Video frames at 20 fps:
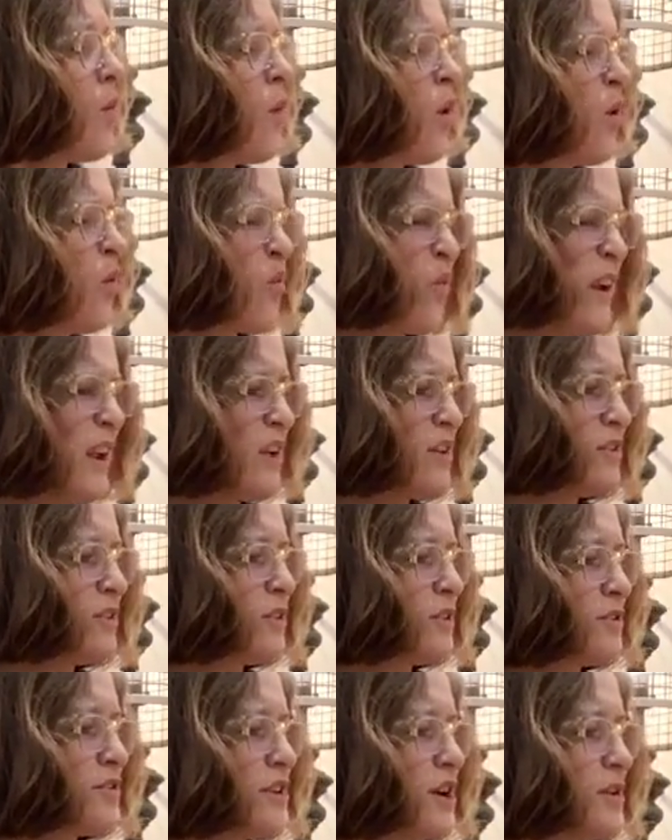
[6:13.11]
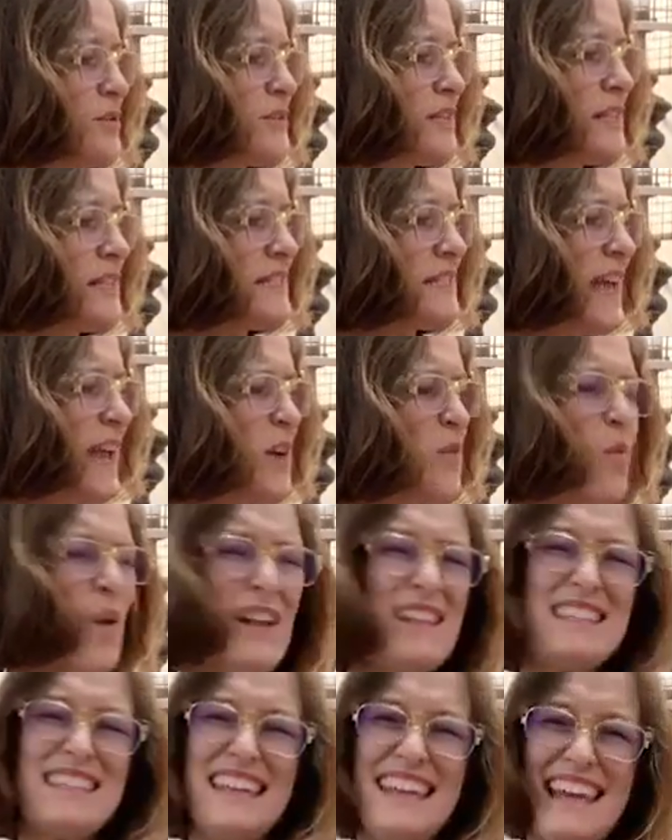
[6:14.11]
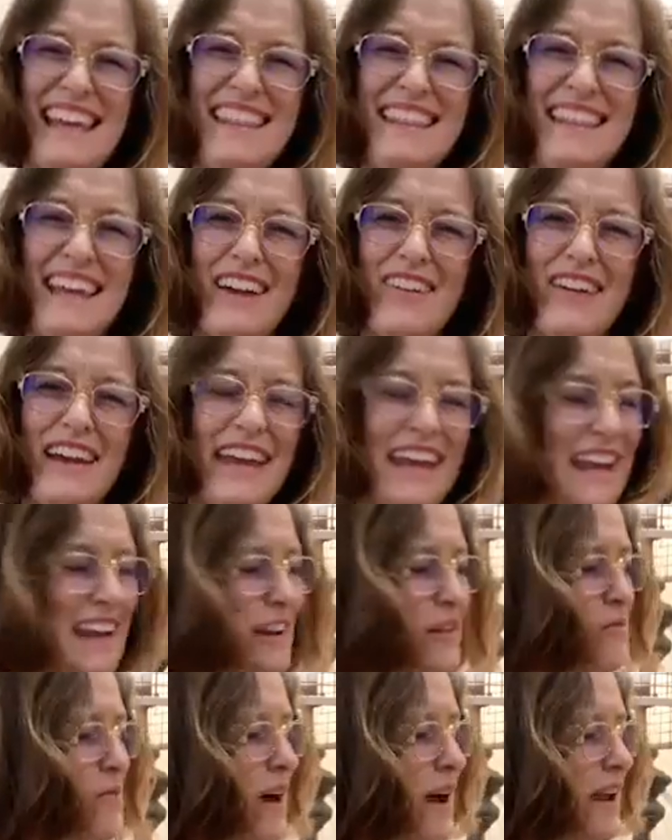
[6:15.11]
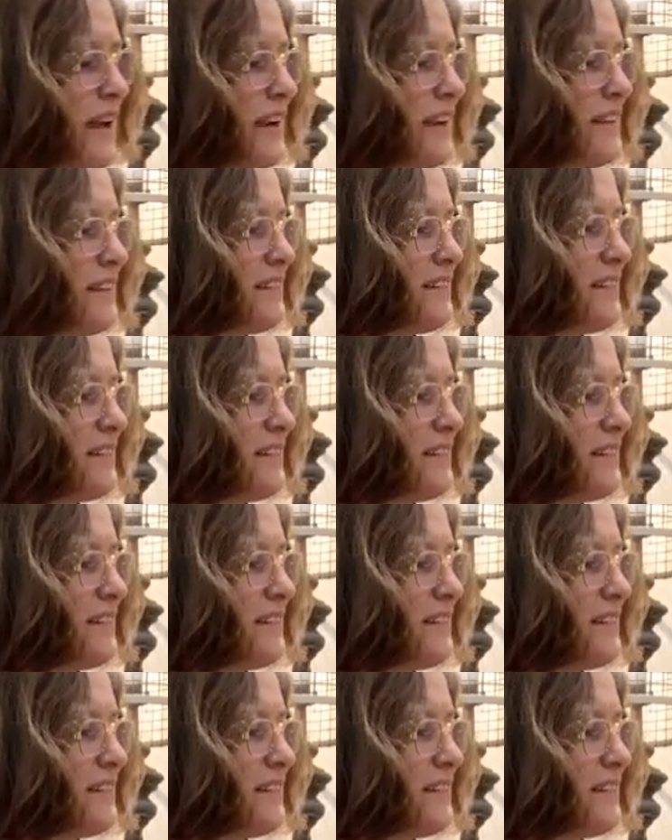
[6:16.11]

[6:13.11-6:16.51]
will wrinkle her nose and say, "What's in there anyway?"